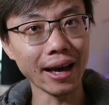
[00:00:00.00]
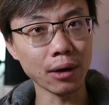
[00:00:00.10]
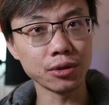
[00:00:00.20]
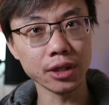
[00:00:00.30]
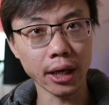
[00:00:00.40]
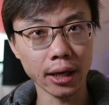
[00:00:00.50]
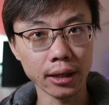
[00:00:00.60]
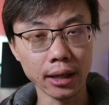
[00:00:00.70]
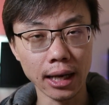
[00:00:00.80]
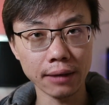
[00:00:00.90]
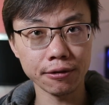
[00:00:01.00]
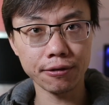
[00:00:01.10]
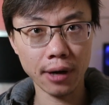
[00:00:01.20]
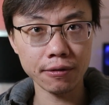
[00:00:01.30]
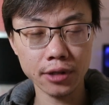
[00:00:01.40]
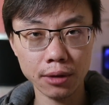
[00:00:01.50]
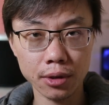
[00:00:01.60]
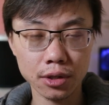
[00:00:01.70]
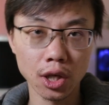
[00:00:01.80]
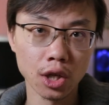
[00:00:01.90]
LGA 11.5
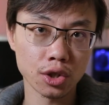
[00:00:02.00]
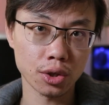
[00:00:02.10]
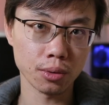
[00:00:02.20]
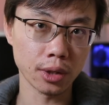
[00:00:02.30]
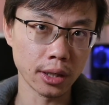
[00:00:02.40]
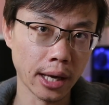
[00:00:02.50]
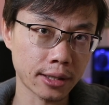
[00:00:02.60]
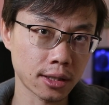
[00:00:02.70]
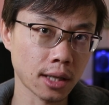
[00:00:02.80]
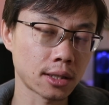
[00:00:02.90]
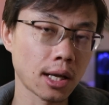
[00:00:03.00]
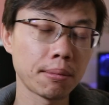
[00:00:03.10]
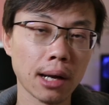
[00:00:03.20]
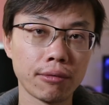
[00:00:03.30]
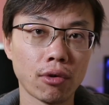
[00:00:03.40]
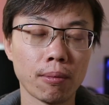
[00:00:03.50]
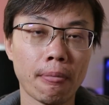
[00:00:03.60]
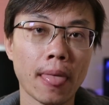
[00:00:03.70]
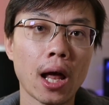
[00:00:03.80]
series to the X99 platform.